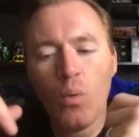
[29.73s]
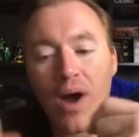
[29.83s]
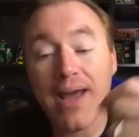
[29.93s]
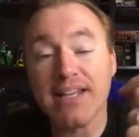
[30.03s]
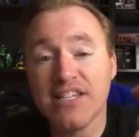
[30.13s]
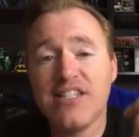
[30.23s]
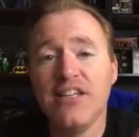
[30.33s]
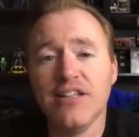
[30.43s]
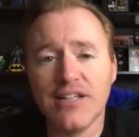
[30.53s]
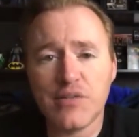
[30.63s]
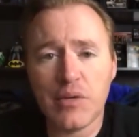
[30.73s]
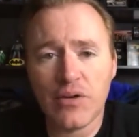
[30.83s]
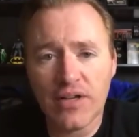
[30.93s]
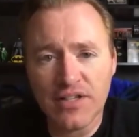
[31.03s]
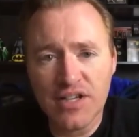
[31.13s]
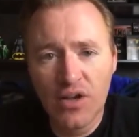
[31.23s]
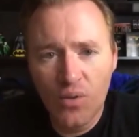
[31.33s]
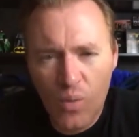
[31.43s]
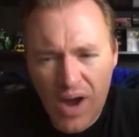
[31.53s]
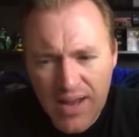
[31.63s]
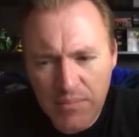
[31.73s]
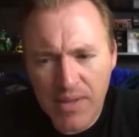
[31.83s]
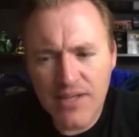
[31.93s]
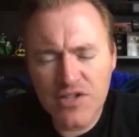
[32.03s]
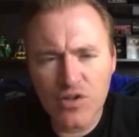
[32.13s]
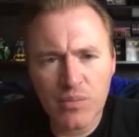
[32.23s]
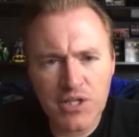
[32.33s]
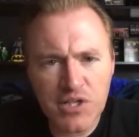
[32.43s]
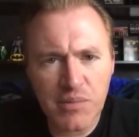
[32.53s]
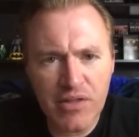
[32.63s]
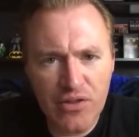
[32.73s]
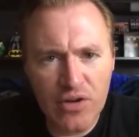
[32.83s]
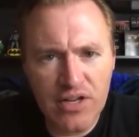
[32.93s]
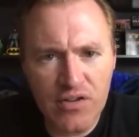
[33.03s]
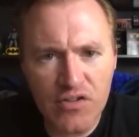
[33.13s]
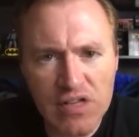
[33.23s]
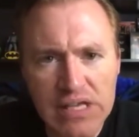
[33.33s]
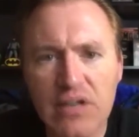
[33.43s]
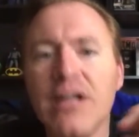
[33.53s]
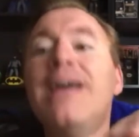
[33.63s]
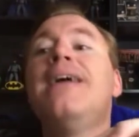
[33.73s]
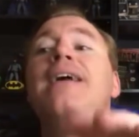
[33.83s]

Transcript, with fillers: why it is still an experience, why it means so much to me thirty years later.